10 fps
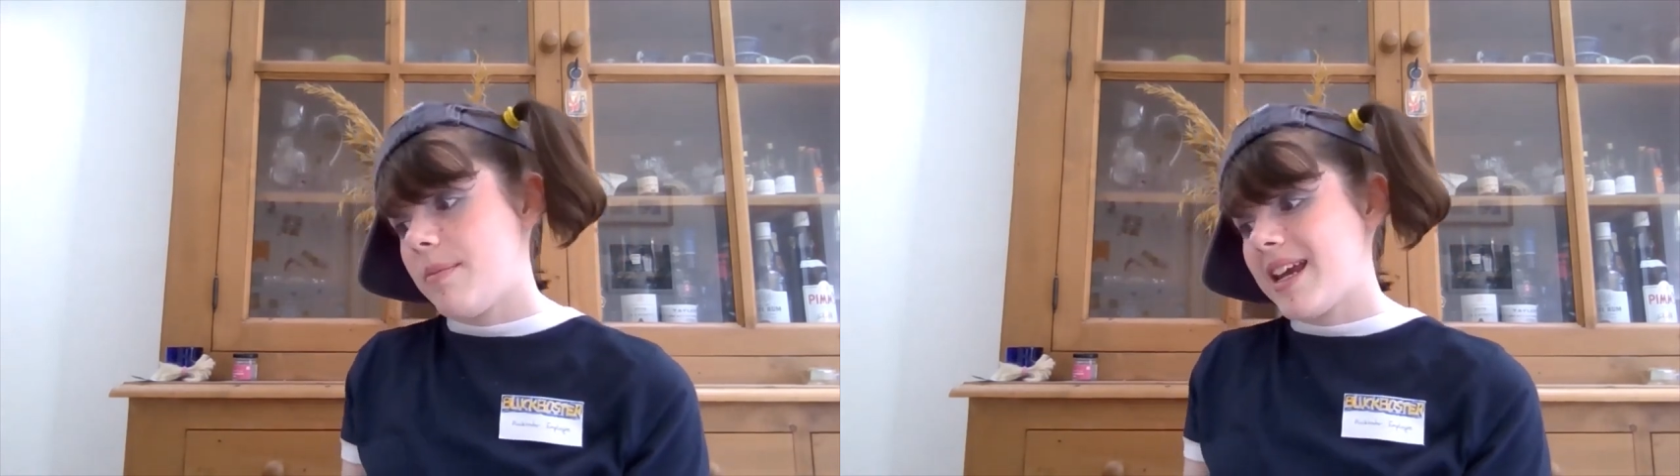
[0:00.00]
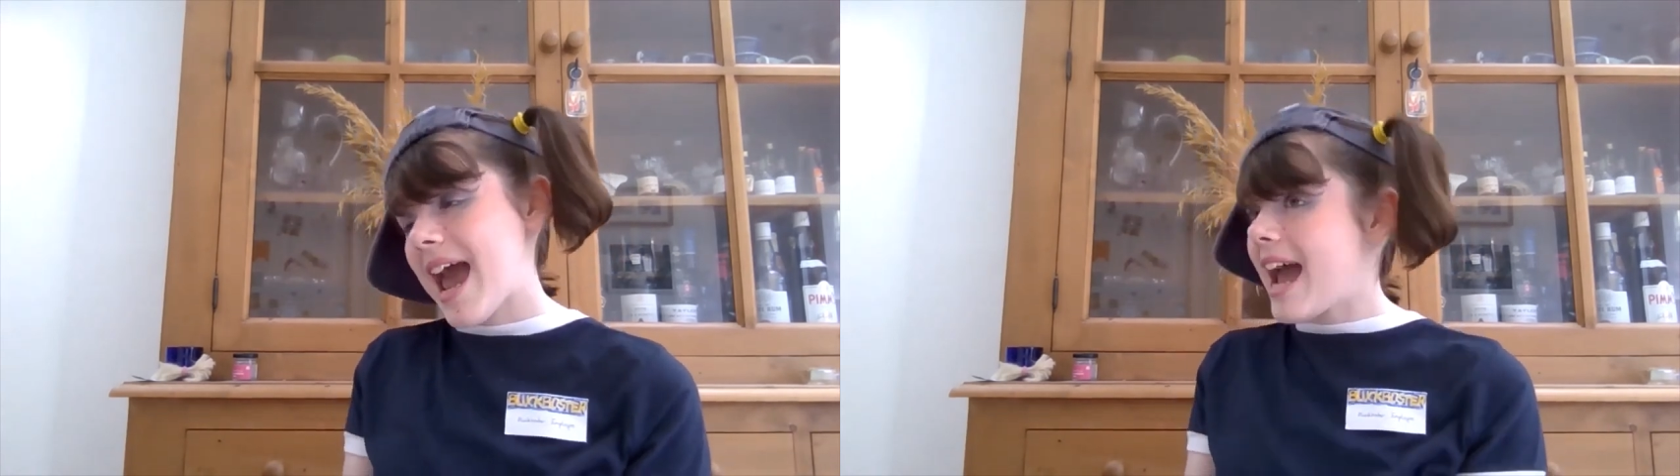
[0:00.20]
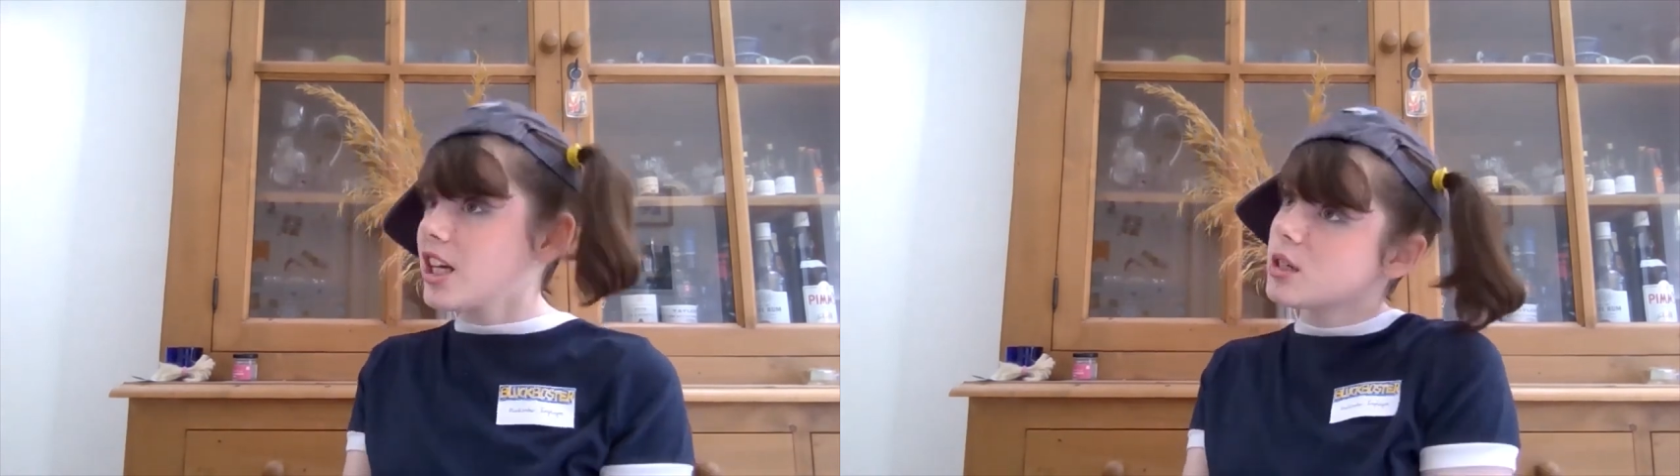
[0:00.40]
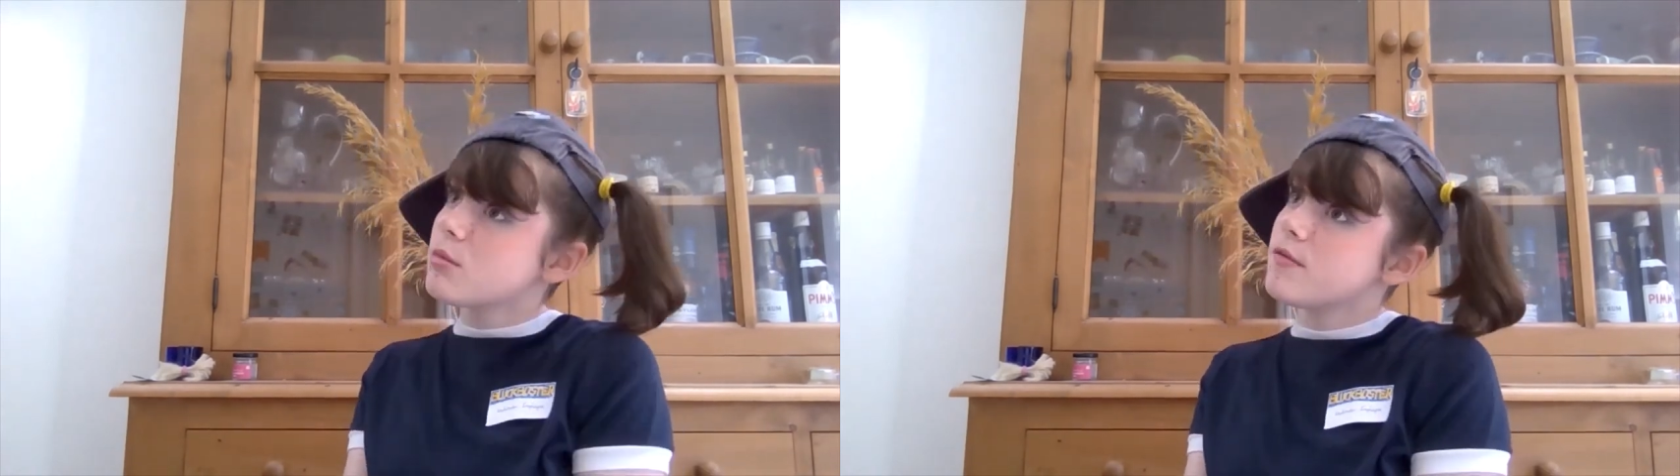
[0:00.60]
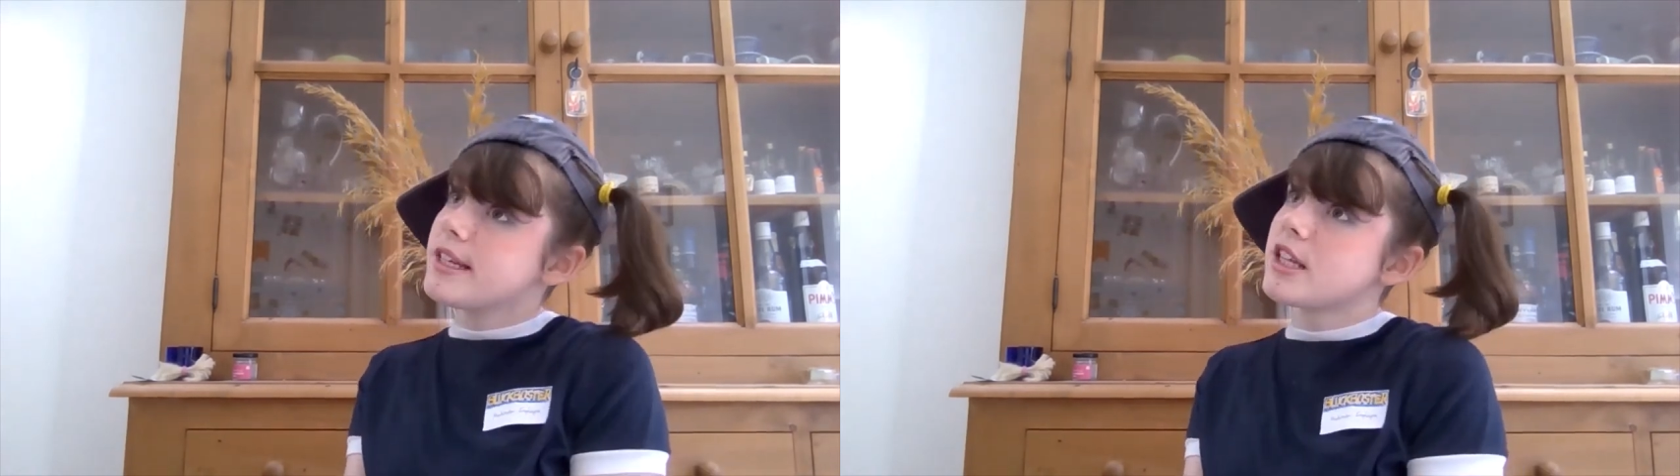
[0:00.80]
big action
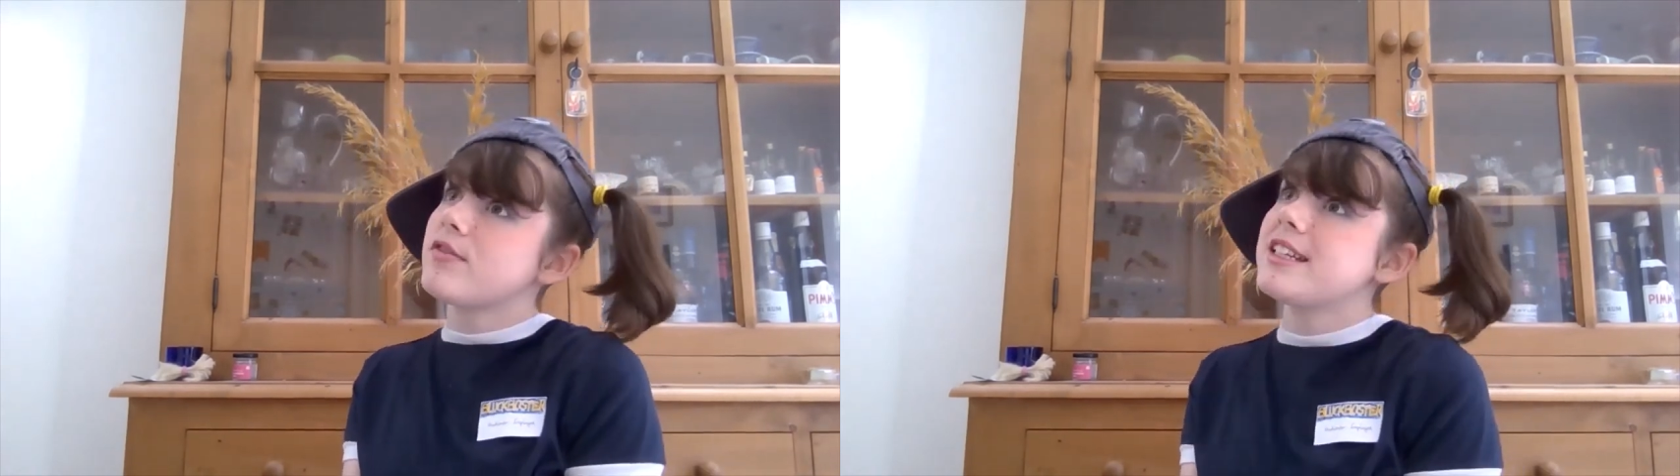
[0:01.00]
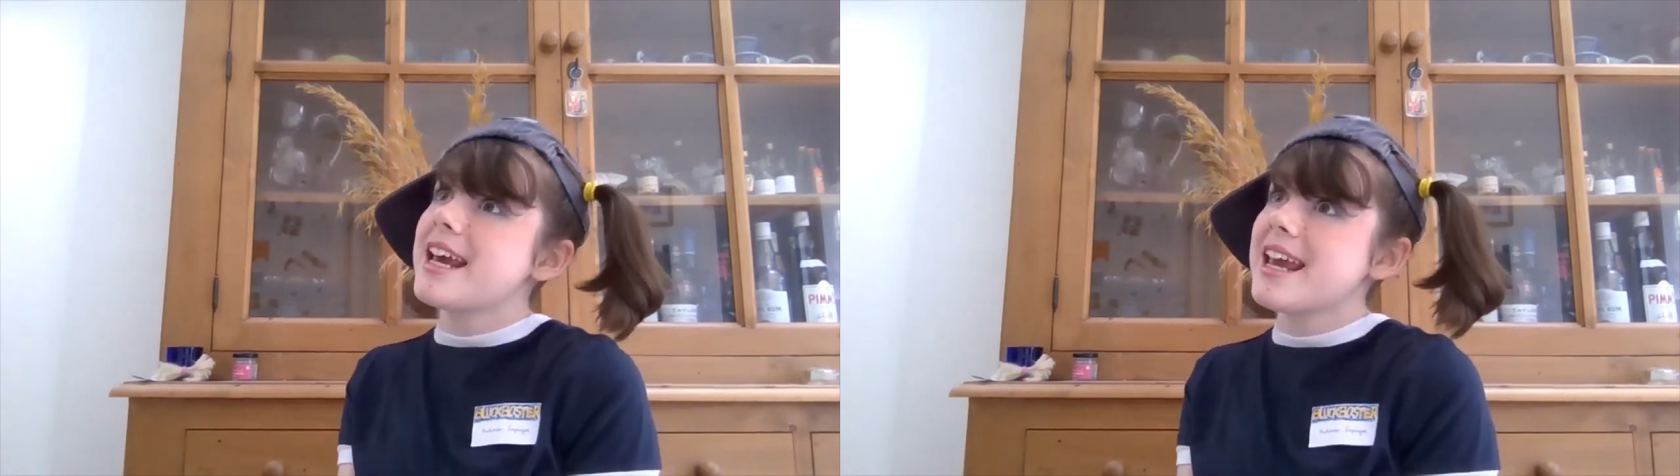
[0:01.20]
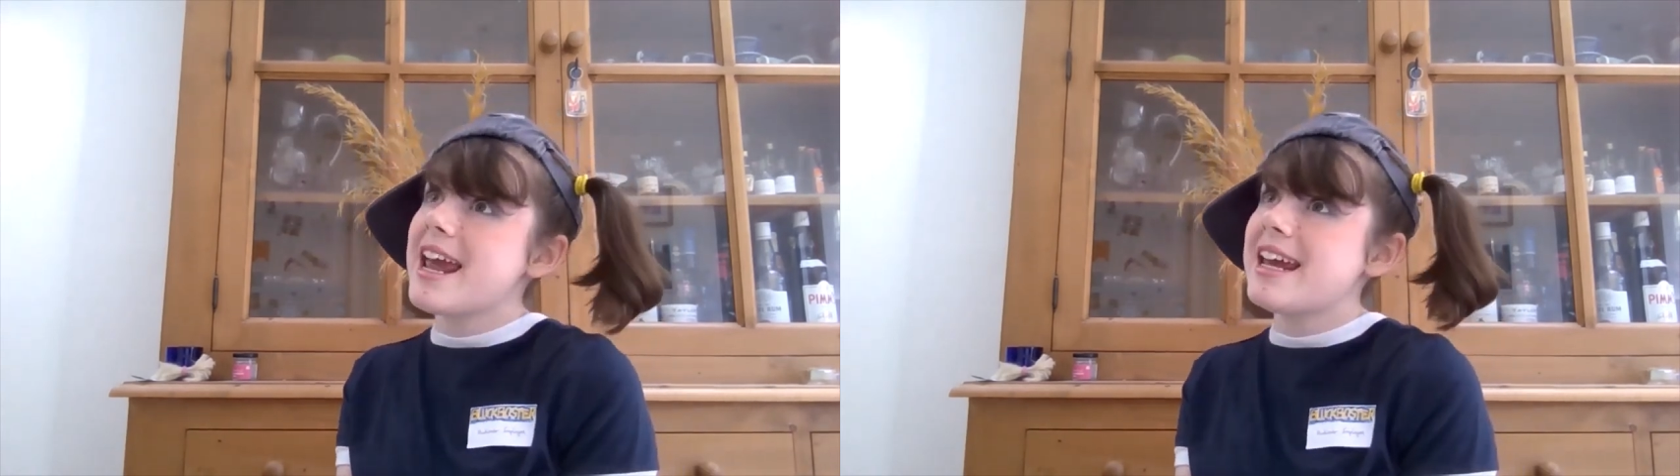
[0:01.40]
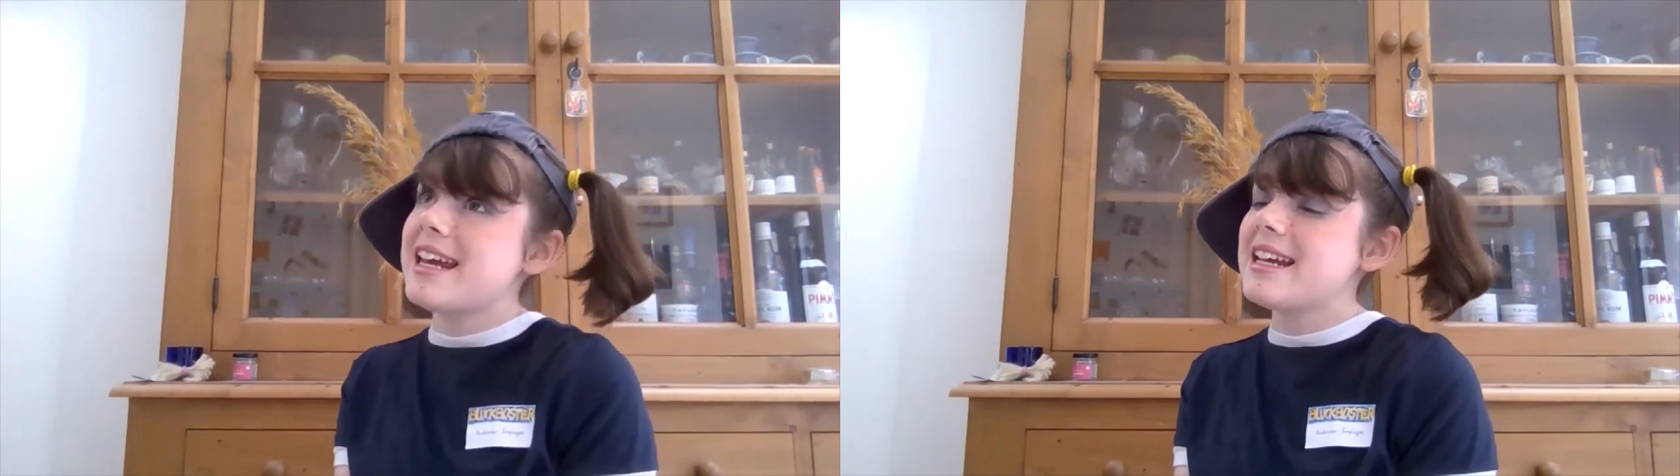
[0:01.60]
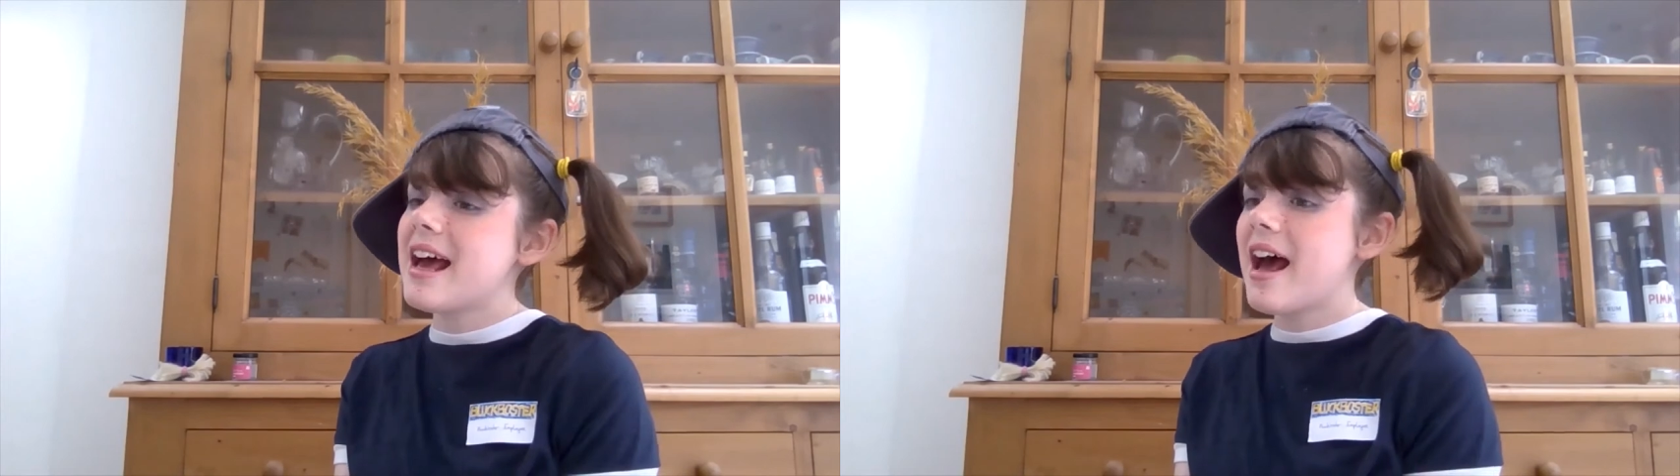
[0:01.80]
movies of the decade.